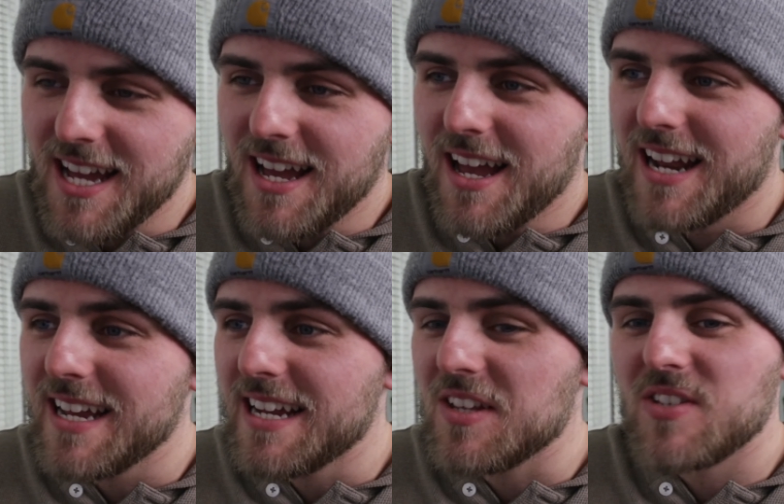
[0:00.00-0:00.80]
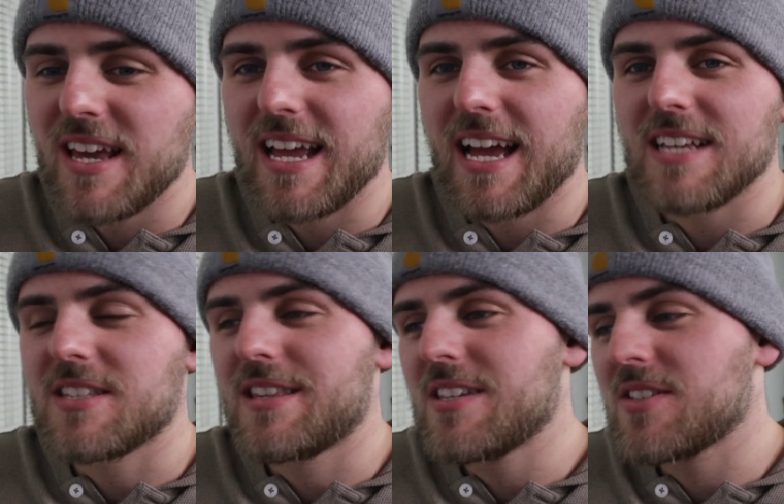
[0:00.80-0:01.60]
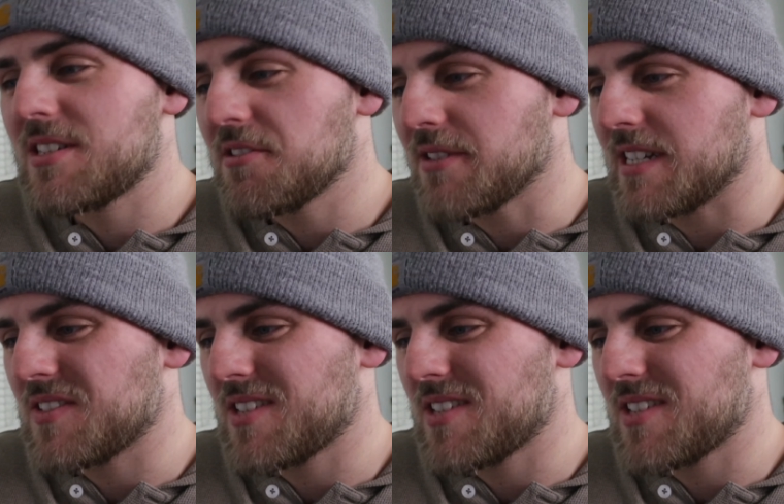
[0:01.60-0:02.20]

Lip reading: And I gotta say, guys, this series,